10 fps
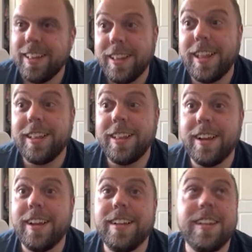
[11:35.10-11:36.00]

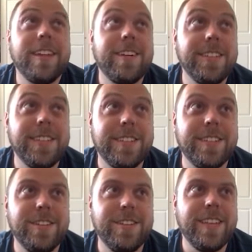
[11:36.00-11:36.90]
There's this
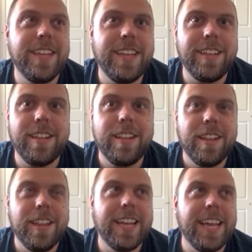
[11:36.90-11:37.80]
dude that
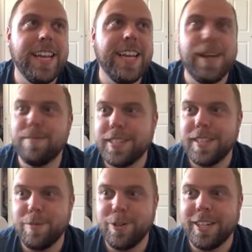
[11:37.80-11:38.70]
kidnapped
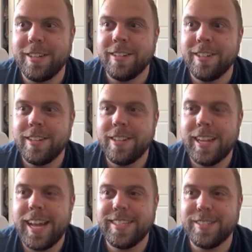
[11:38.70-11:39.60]
someone
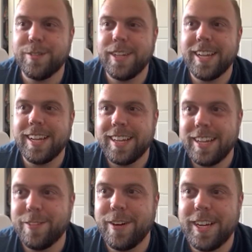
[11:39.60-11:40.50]
last week.
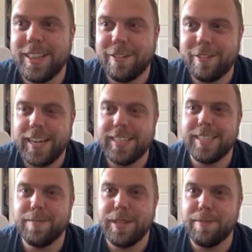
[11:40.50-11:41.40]
He wanted the
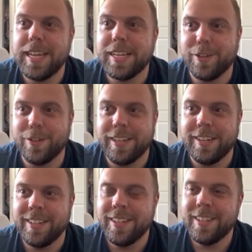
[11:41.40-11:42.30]
ransom in
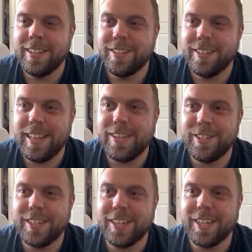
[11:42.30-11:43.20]
Bitcoin. So that
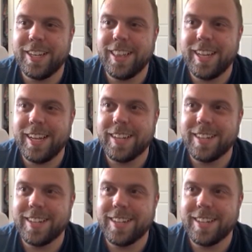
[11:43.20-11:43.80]
was a good thing.